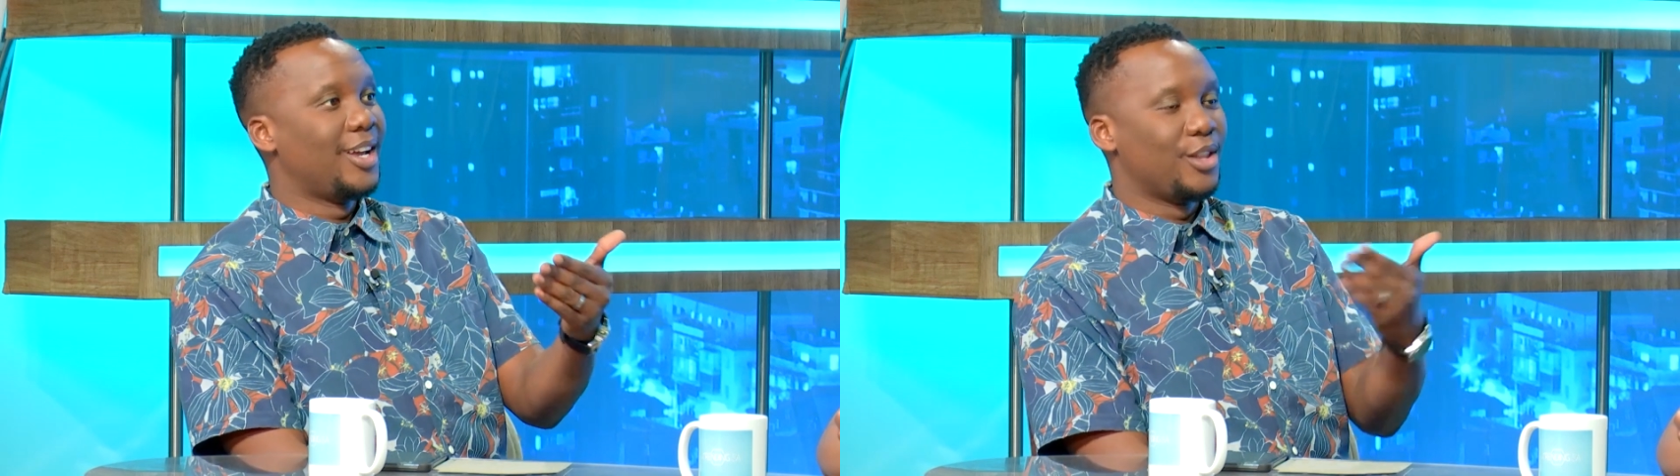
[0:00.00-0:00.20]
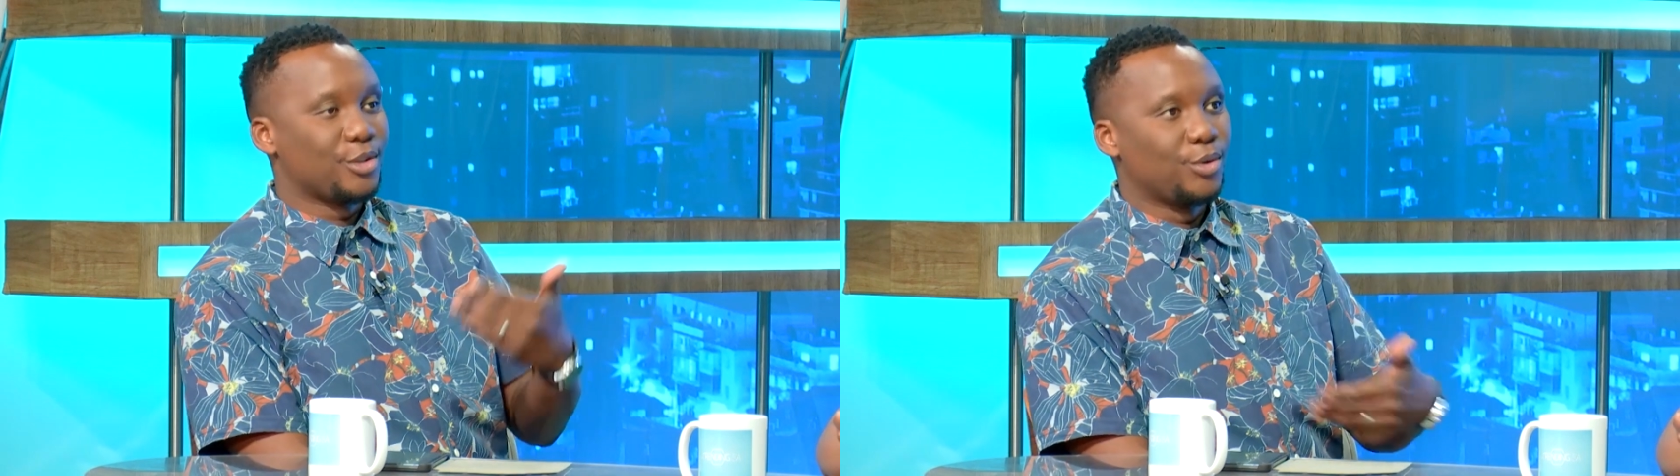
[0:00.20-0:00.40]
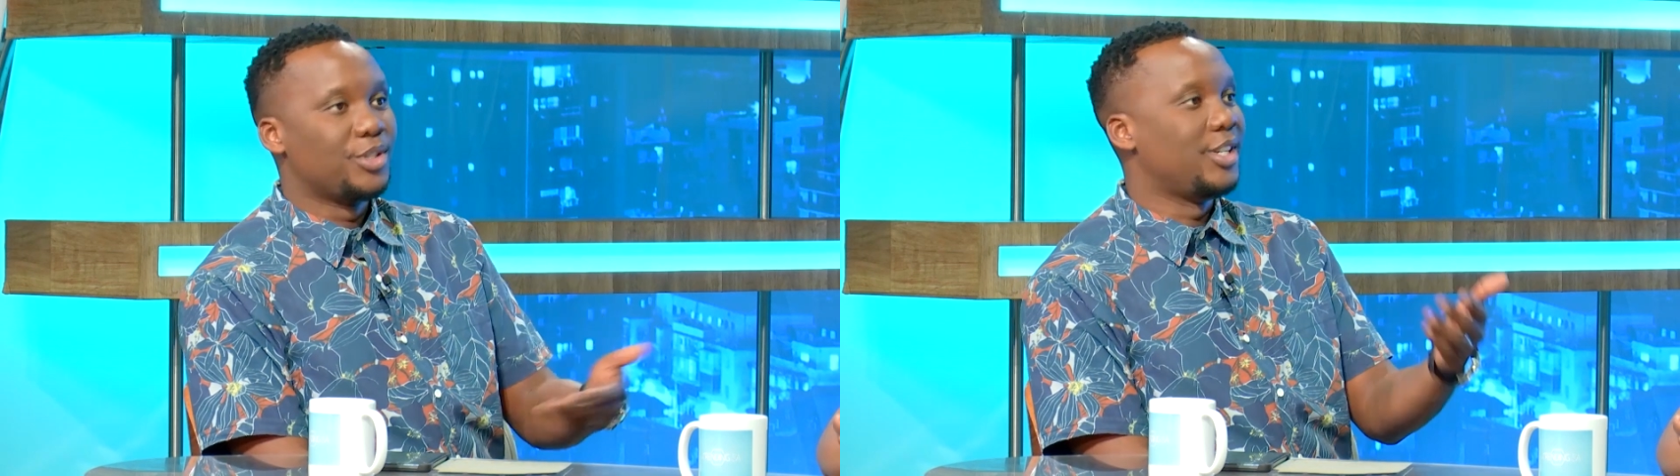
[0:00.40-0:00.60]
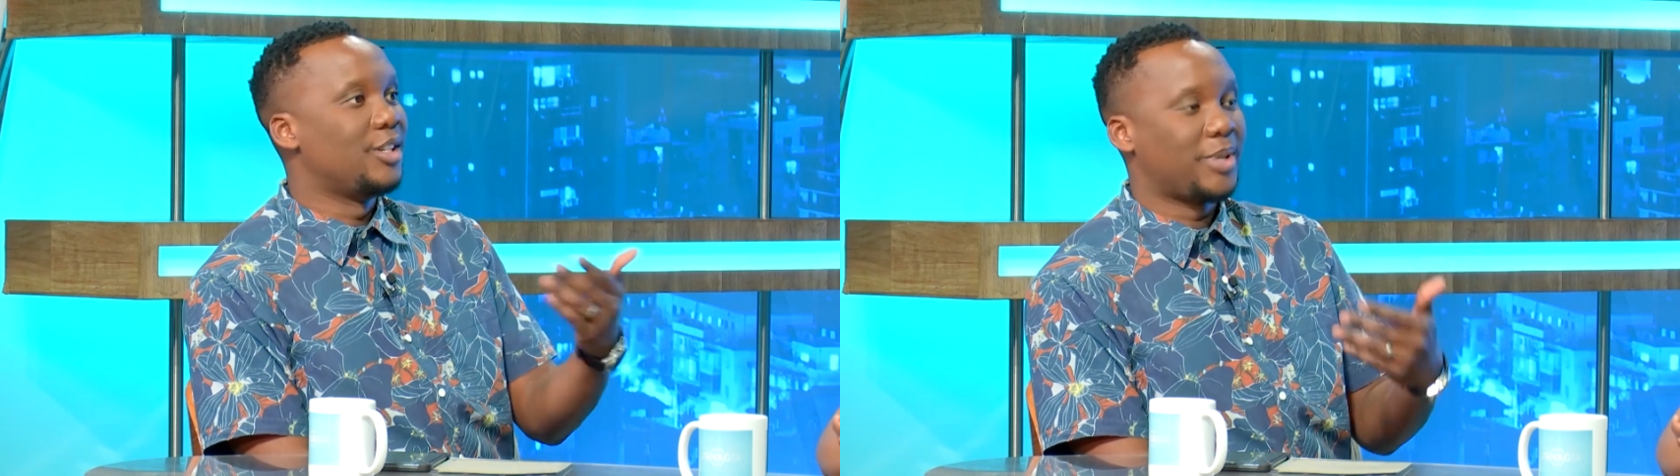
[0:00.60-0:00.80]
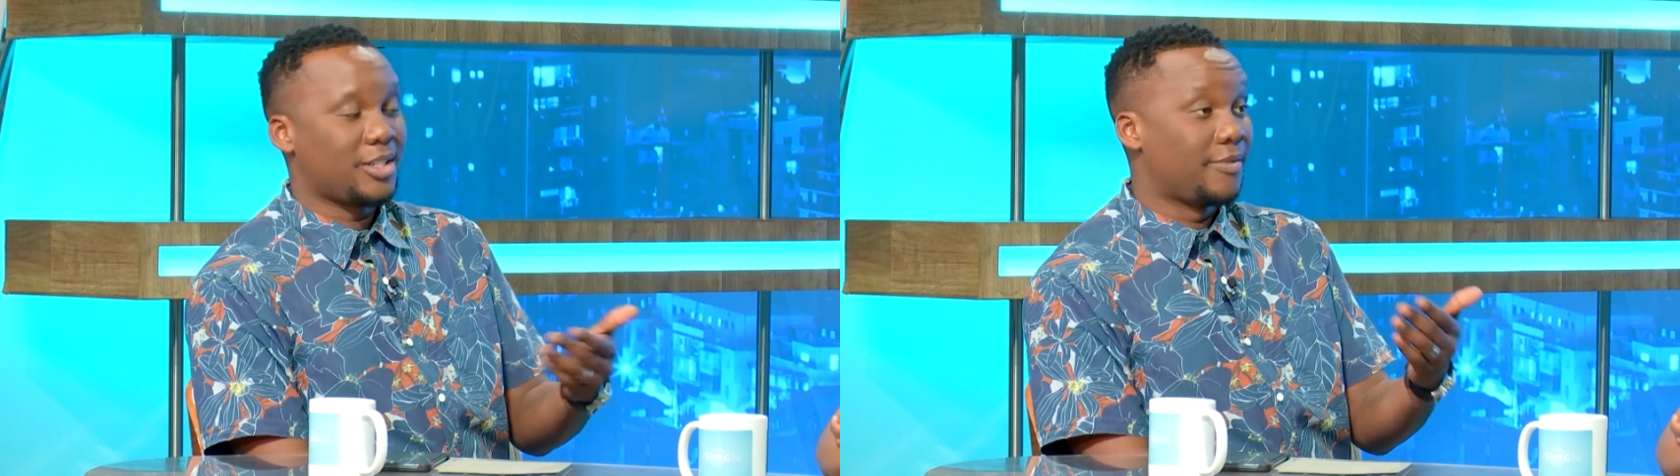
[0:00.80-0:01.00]
this
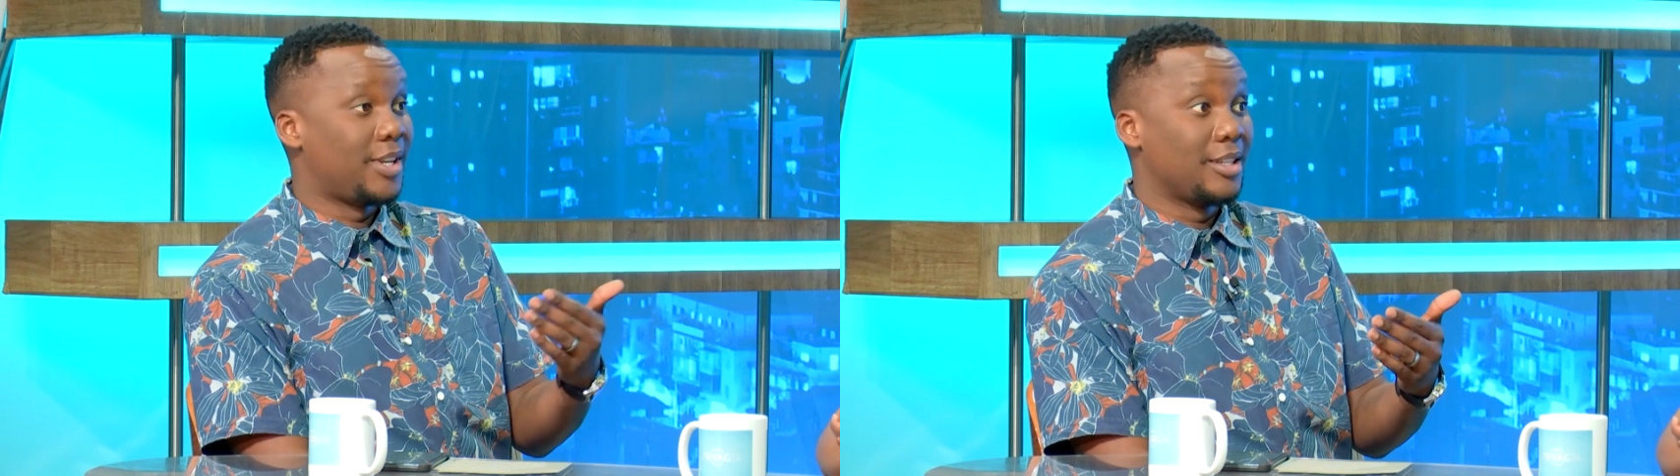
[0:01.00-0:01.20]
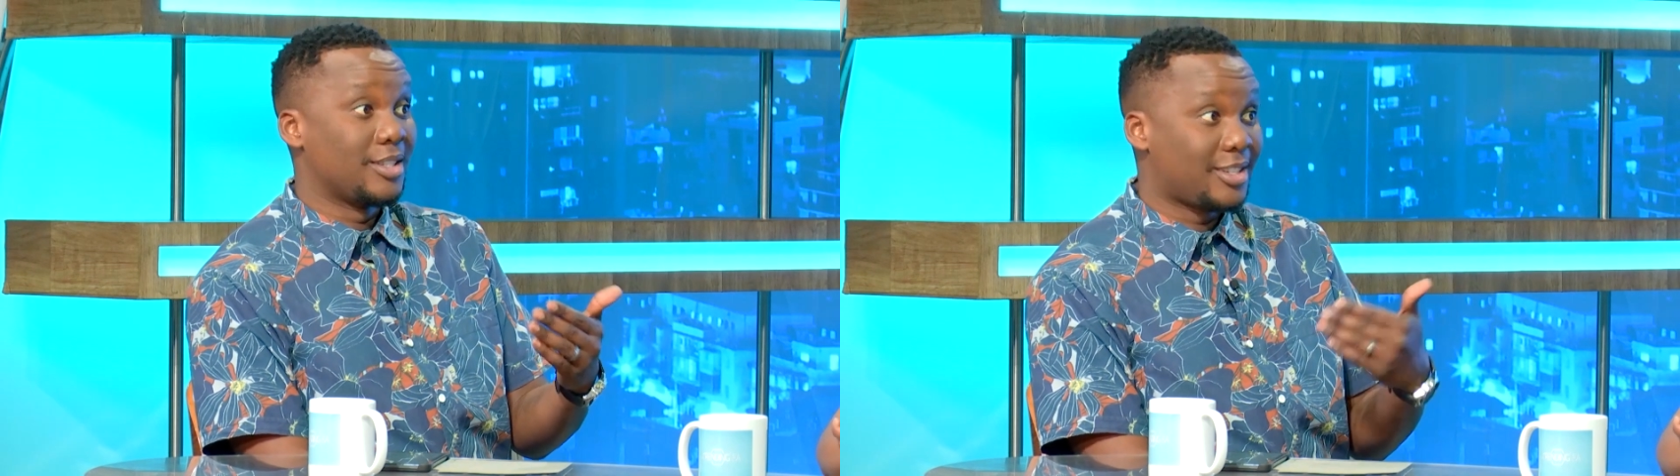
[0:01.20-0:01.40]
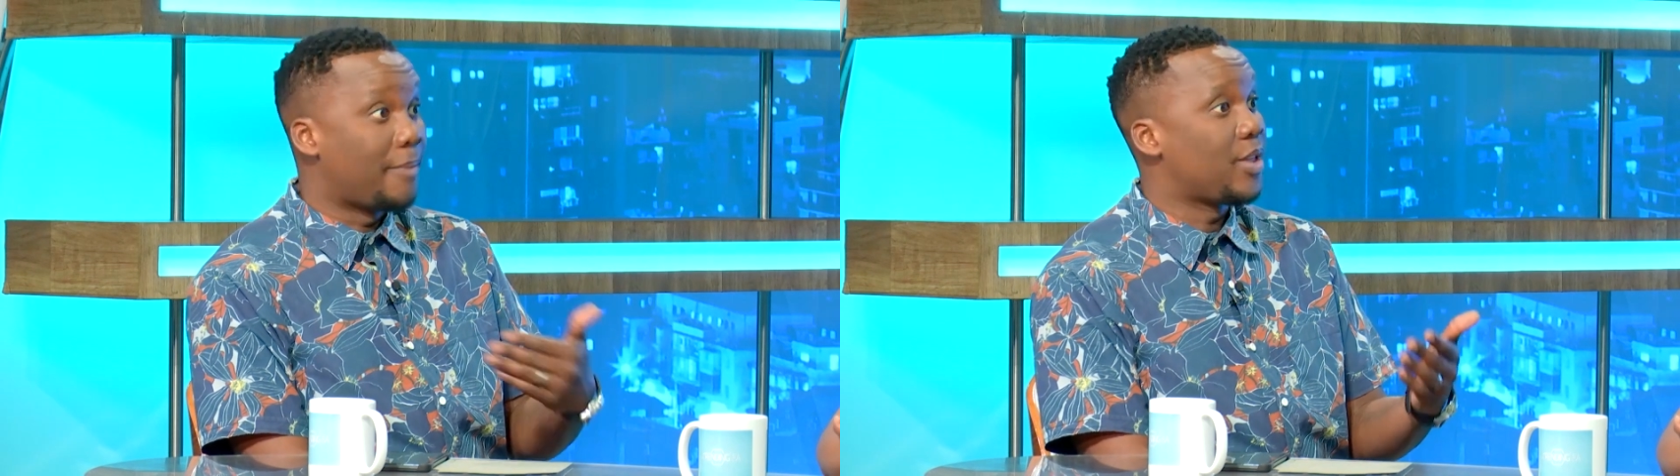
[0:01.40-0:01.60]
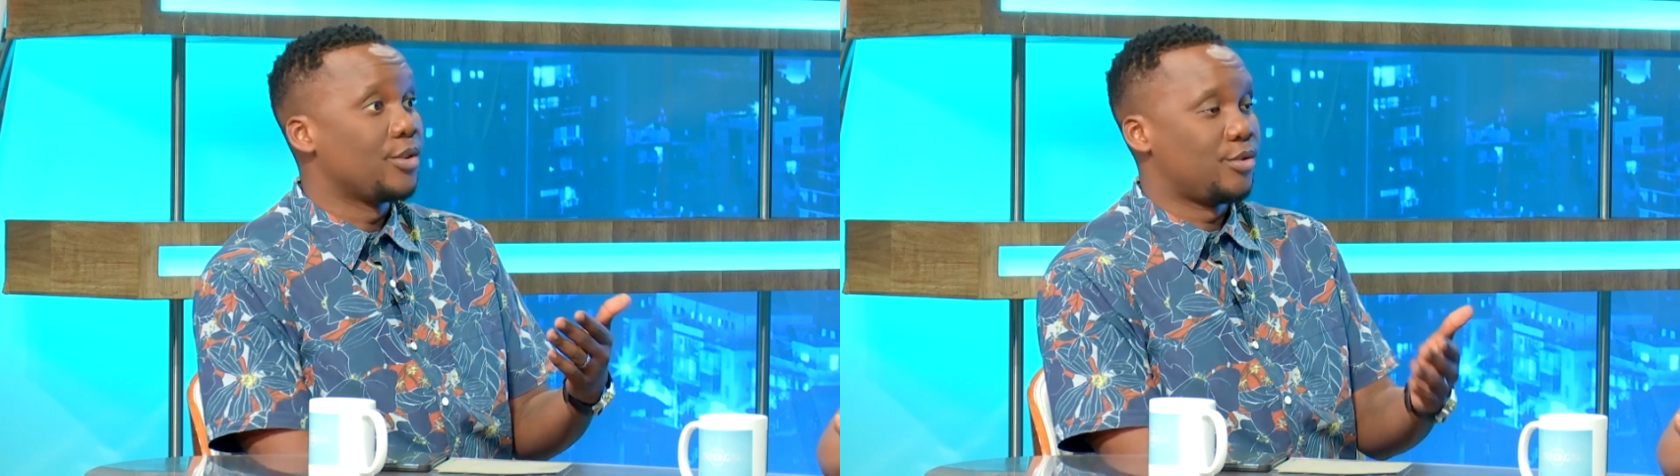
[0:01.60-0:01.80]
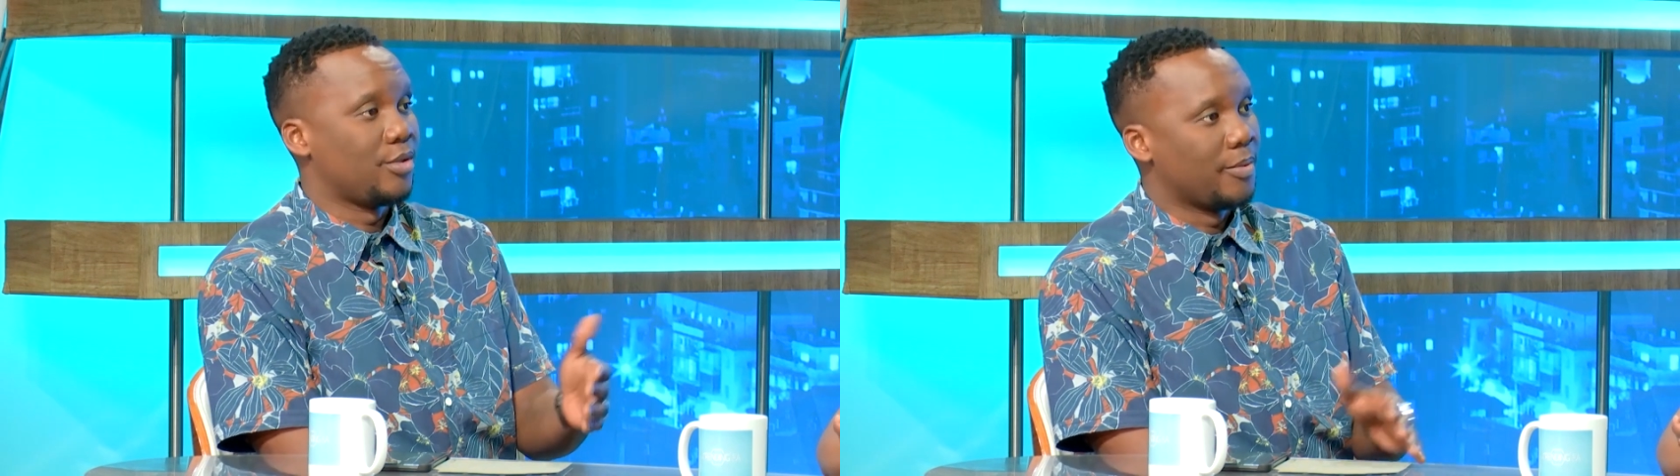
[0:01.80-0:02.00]
ordeal must have done
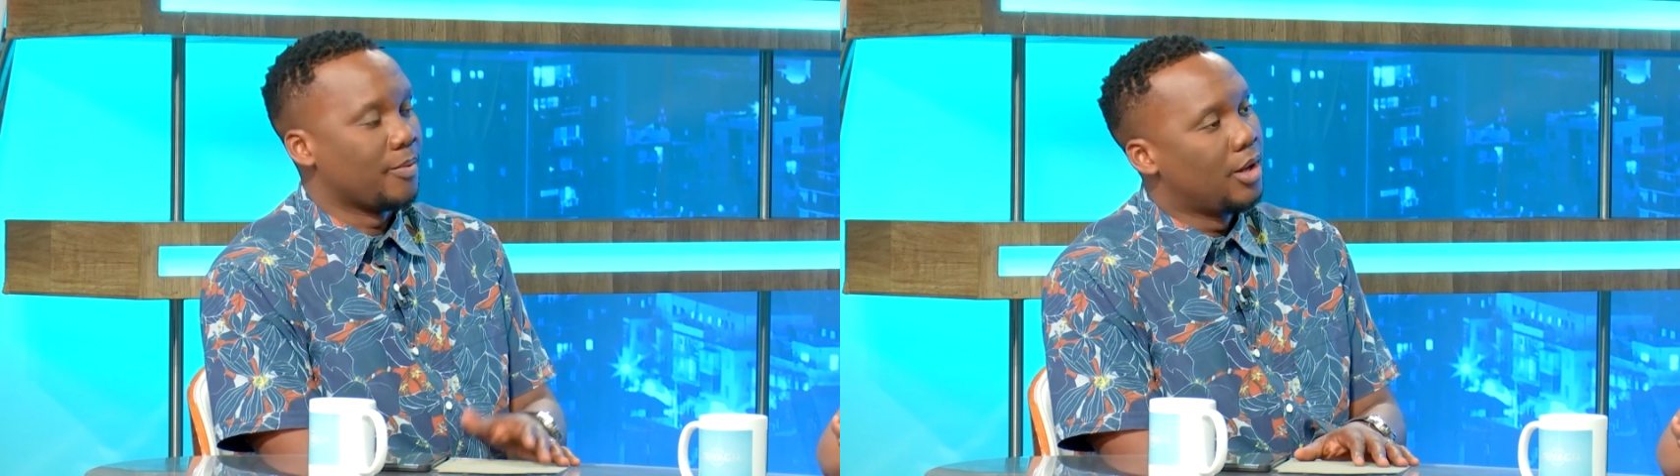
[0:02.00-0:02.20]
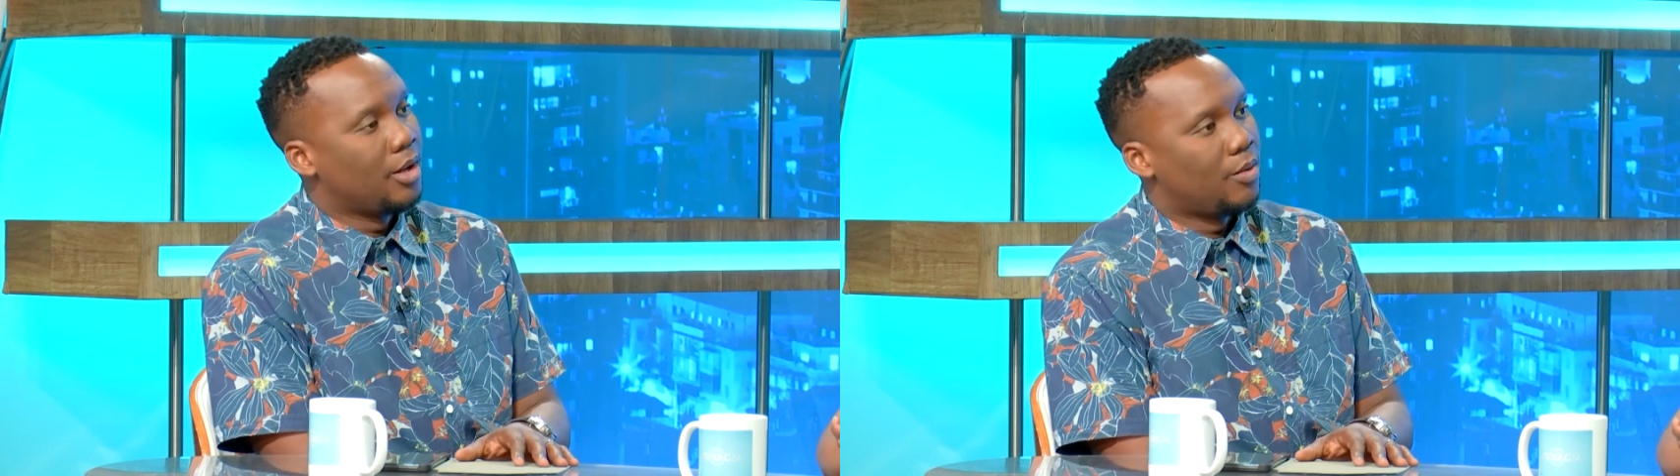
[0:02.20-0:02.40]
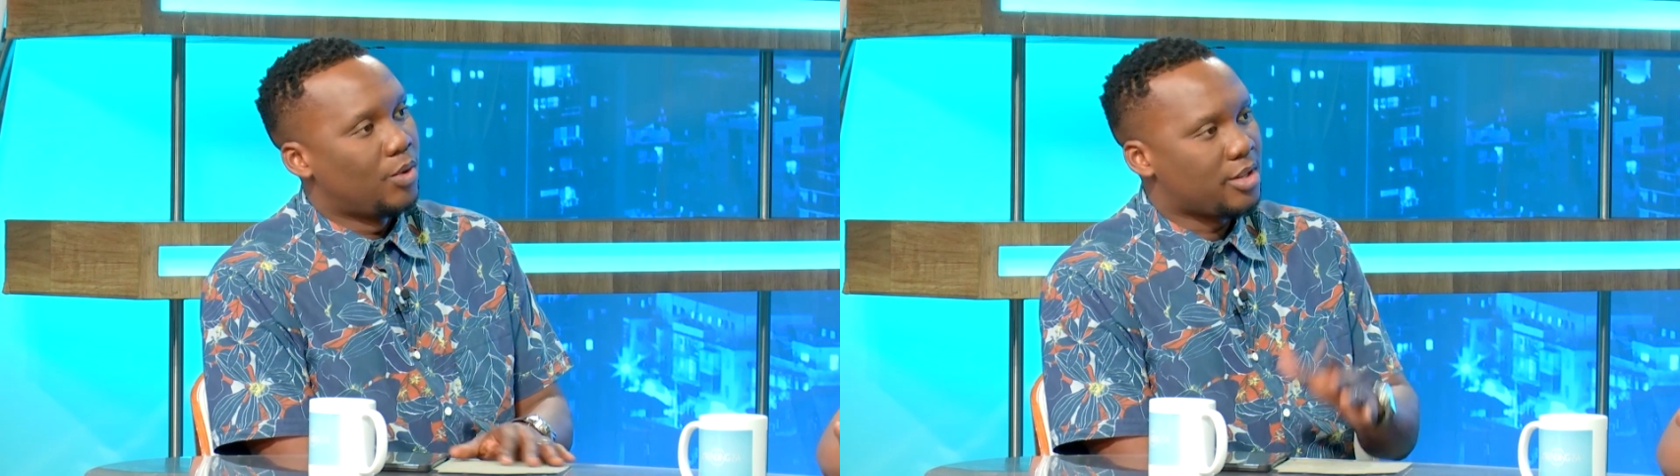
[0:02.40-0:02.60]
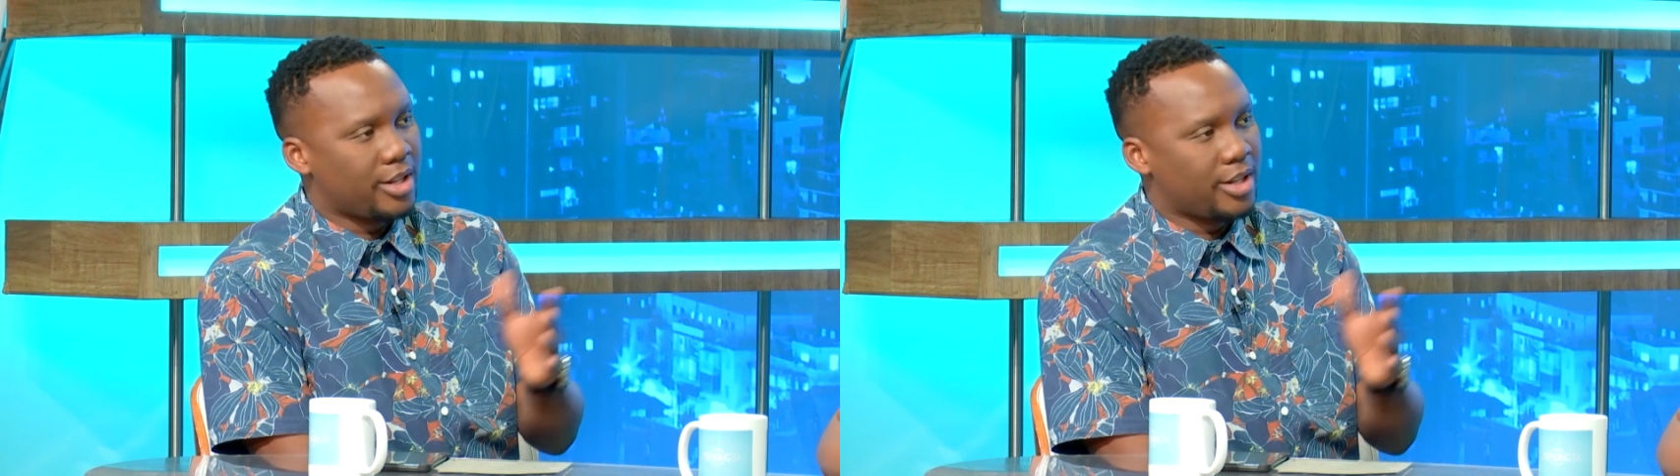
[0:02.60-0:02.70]
something to them. What's